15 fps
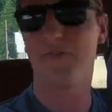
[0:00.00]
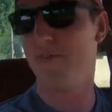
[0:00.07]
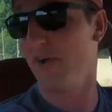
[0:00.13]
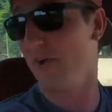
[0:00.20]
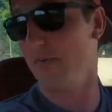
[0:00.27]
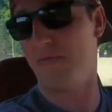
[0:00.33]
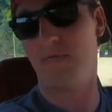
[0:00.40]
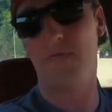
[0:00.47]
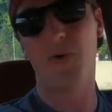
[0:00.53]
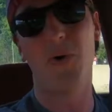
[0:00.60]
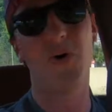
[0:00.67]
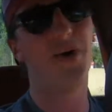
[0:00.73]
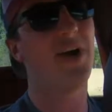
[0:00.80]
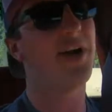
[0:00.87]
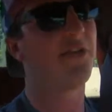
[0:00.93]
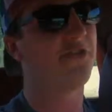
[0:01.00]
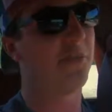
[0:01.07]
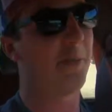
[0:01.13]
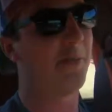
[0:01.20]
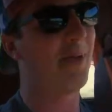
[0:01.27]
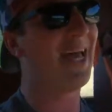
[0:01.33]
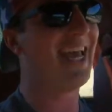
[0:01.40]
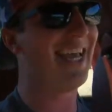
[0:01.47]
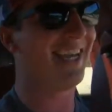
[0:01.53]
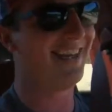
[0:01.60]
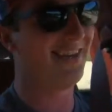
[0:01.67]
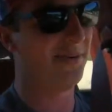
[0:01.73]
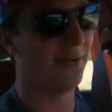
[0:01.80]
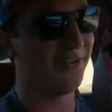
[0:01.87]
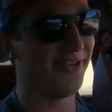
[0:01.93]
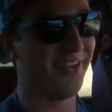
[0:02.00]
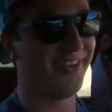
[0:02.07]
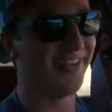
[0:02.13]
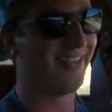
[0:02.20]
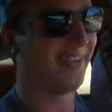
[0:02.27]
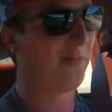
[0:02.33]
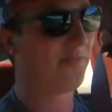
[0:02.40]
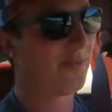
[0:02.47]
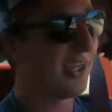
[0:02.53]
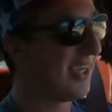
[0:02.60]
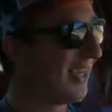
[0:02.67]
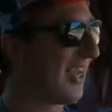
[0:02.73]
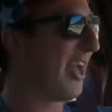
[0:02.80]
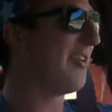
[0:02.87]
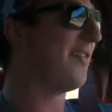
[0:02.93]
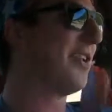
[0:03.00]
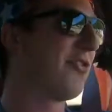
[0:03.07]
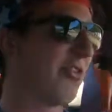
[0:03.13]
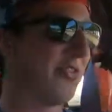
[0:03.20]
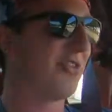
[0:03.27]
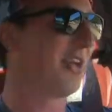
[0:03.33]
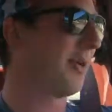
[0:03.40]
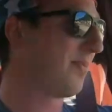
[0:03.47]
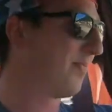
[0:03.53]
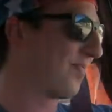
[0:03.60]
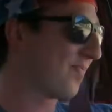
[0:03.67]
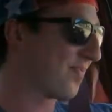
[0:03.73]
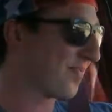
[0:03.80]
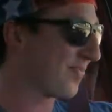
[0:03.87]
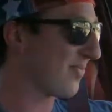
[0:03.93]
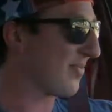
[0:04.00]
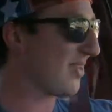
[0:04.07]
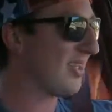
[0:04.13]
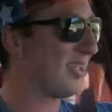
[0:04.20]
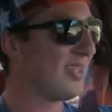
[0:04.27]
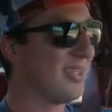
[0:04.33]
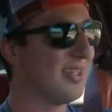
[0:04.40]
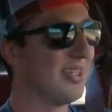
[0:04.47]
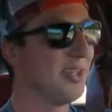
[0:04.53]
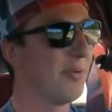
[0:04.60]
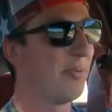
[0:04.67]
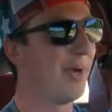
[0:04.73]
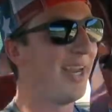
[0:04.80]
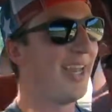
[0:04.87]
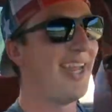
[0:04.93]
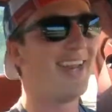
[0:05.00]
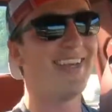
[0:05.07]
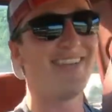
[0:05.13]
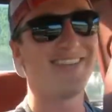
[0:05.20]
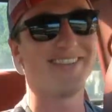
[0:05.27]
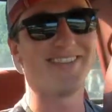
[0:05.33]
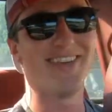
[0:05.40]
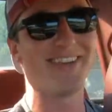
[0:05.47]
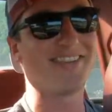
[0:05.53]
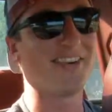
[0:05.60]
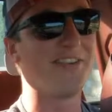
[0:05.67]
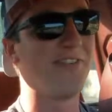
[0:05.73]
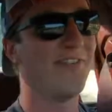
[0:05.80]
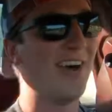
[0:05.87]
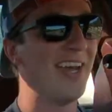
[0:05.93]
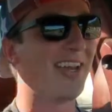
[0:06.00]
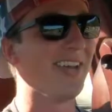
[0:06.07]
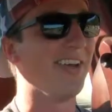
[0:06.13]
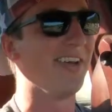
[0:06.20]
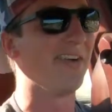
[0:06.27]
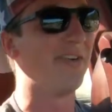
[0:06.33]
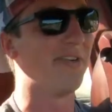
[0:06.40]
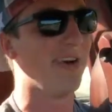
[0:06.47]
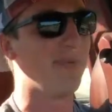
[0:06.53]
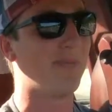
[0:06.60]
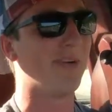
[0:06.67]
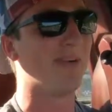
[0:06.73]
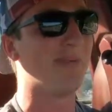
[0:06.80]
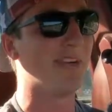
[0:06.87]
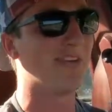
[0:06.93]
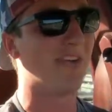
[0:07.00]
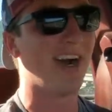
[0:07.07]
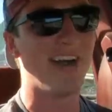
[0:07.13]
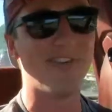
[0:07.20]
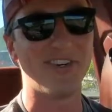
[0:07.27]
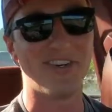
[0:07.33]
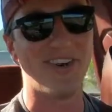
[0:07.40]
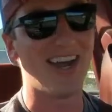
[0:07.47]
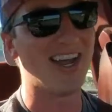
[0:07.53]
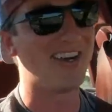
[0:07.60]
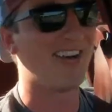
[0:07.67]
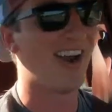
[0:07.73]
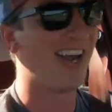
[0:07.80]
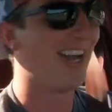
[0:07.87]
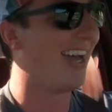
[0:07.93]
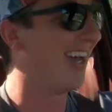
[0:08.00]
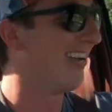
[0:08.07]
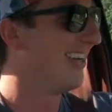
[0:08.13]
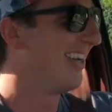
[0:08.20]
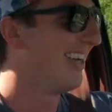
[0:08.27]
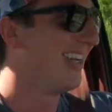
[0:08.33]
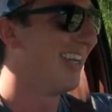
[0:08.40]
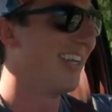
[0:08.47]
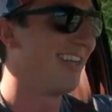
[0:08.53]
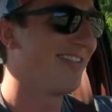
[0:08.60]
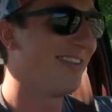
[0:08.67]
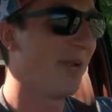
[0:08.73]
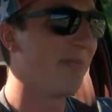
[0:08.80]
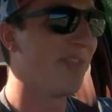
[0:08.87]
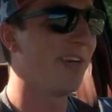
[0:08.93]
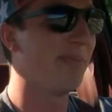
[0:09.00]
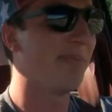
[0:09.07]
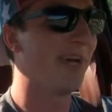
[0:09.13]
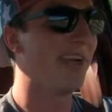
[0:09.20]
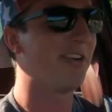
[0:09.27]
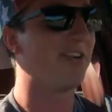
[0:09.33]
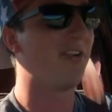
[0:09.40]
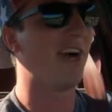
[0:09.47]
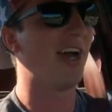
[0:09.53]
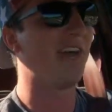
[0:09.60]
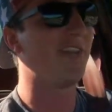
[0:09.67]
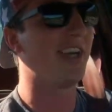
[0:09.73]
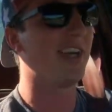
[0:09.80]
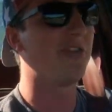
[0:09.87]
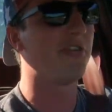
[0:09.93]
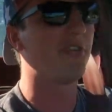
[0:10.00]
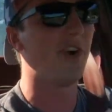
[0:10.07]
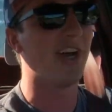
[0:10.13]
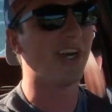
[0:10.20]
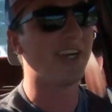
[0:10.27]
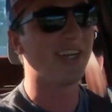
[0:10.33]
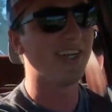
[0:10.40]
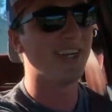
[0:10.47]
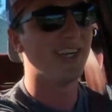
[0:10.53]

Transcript: foot four inch bed, which is kind of interesting. But it is such a fun little ripper to be driving around right now something about driving a truck